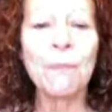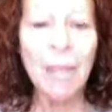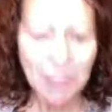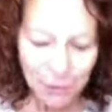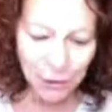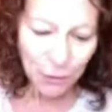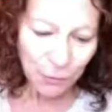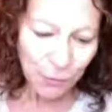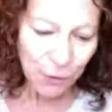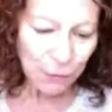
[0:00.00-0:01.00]
So the
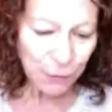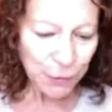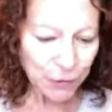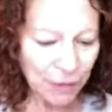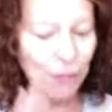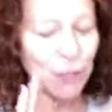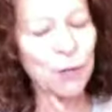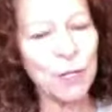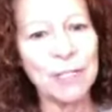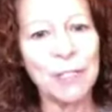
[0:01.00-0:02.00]
very first thing that you
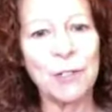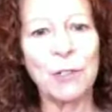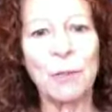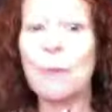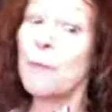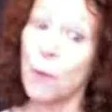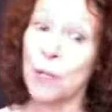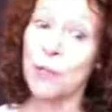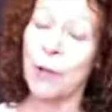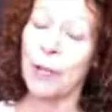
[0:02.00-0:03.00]
need to do before you
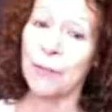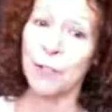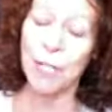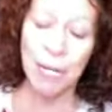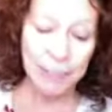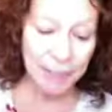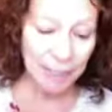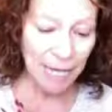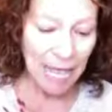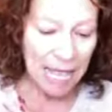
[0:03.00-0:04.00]
do advertising